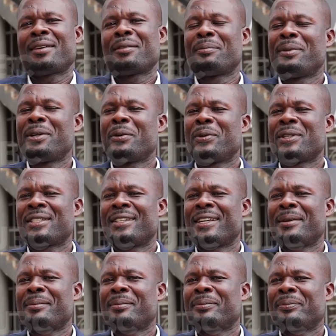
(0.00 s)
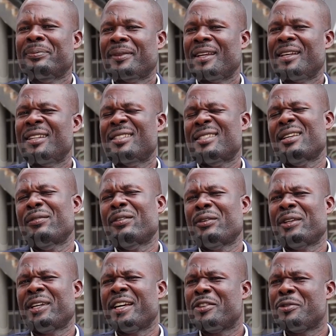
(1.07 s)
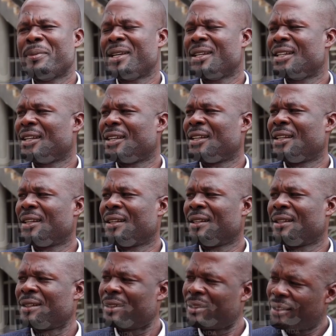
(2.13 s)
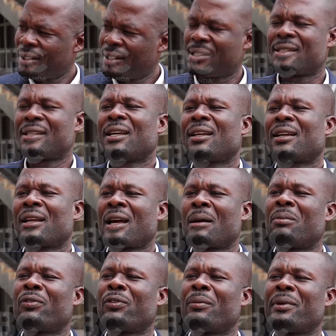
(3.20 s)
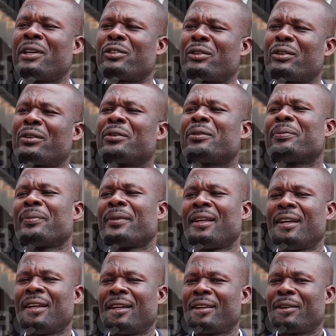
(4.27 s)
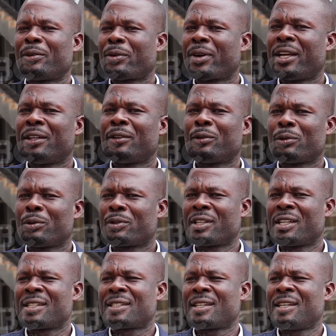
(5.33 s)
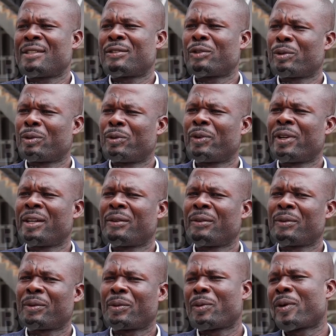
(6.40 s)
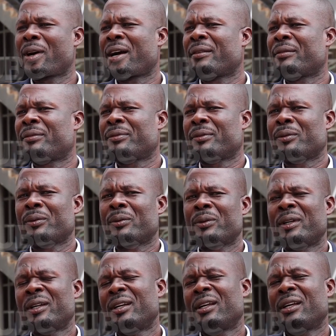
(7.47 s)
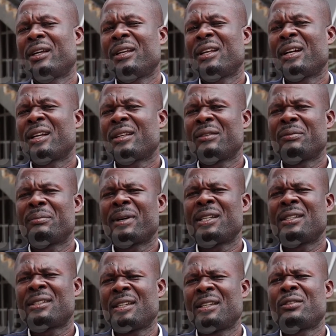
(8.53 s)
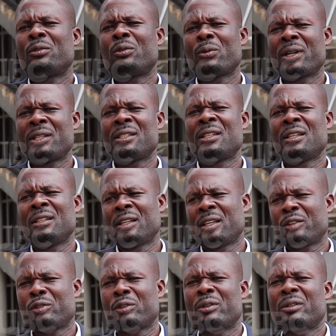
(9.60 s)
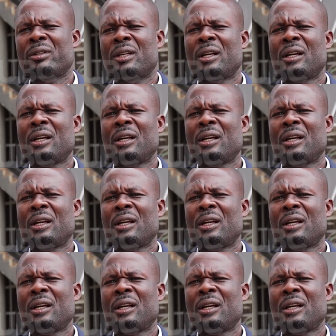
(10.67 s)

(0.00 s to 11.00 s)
have been with them in several engagements in the cell club formation, trying to sensitize children who have a negative mindset towards education,